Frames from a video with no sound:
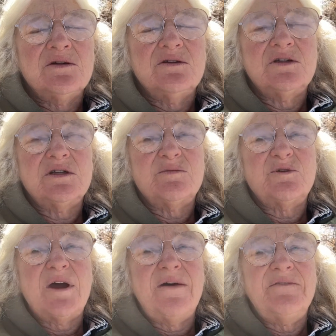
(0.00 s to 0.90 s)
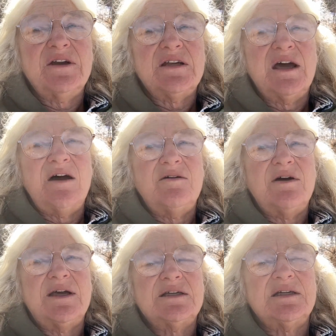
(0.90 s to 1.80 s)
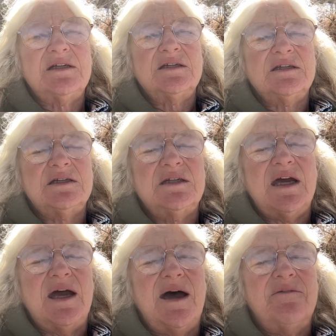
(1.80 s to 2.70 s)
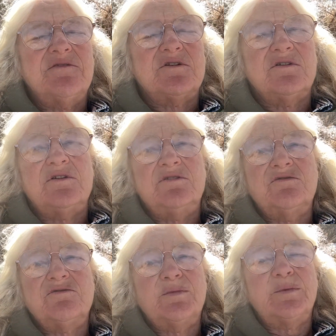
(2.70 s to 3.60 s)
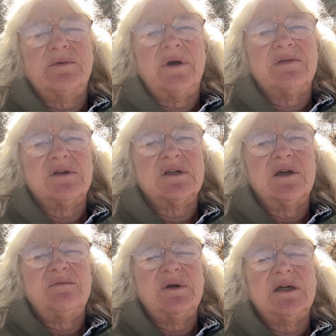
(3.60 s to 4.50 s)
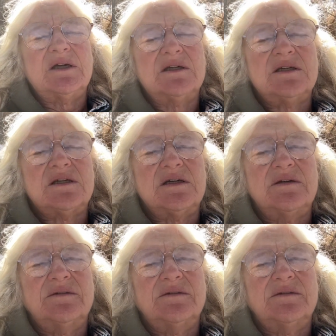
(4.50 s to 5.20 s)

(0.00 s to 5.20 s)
there's some traffic now as it is the day after the new trip around the sun begins.